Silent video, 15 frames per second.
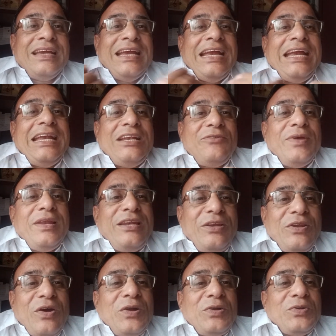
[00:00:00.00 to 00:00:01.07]
it will
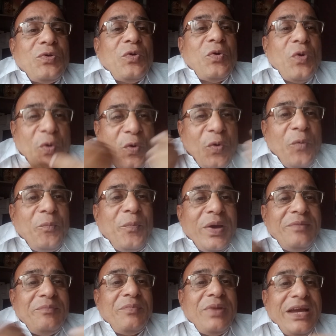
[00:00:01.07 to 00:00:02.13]
not
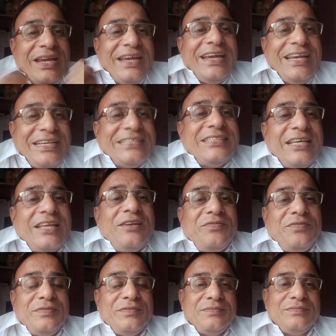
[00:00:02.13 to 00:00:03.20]
open by
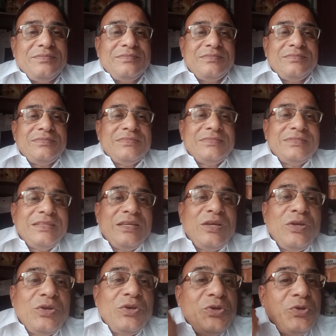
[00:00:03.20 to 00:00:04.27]
itself.
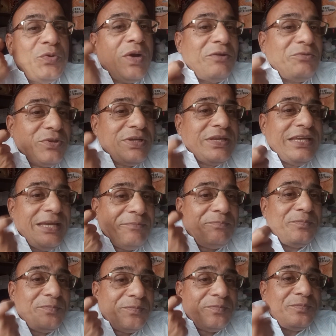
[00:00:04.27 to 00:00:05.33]
You have to keep
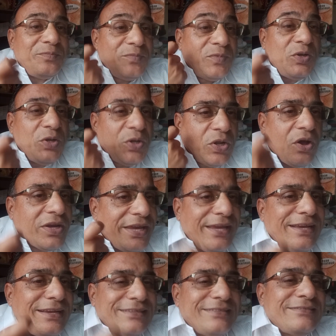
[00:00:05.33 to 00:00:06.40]
knocking.